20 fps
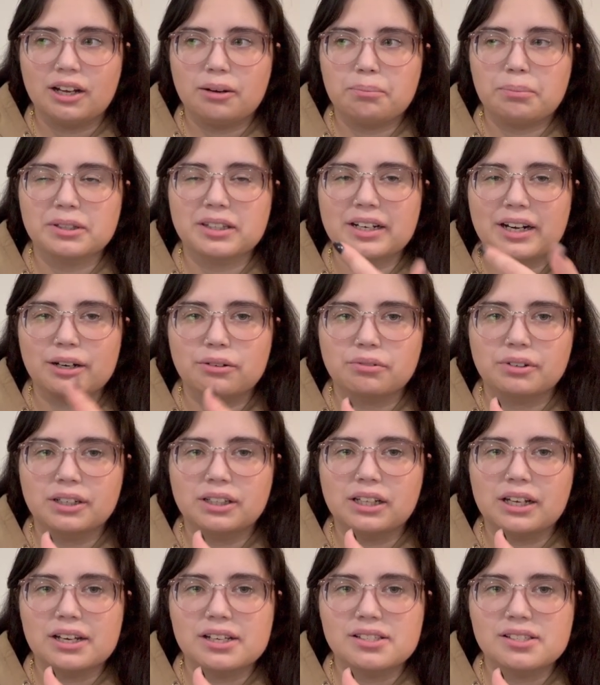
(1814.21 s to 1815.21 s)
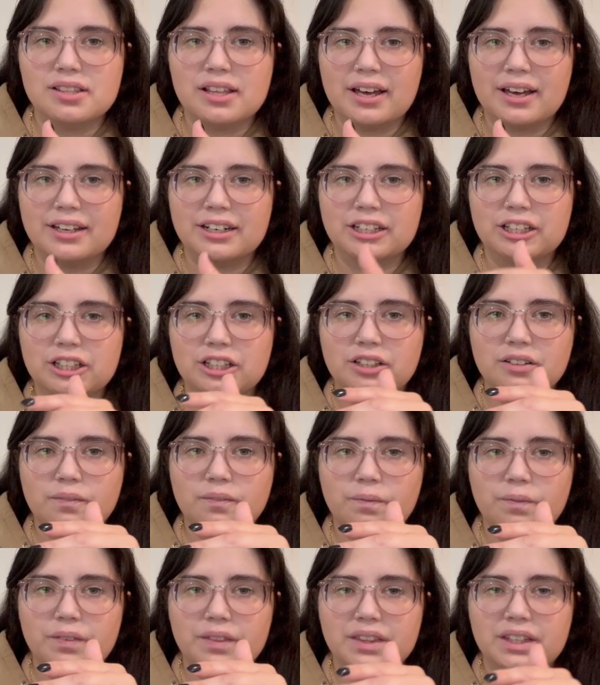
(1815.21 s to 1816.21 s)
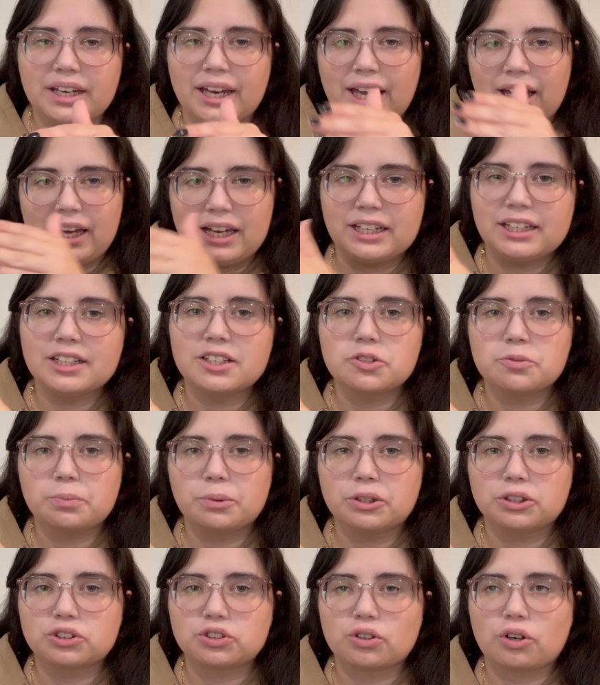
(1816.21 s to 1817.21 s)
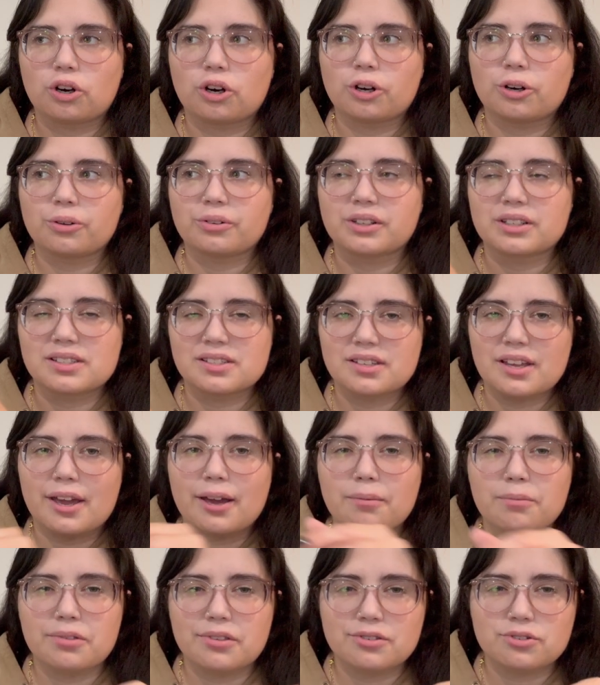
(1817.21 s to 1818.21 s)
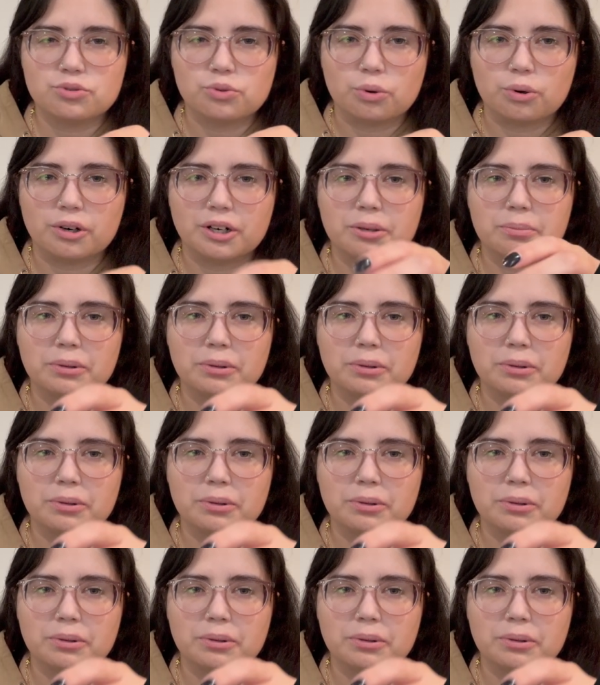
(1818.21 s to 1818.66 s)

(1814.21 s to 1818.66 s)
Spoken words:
But then I realized that the Hades books are the same story,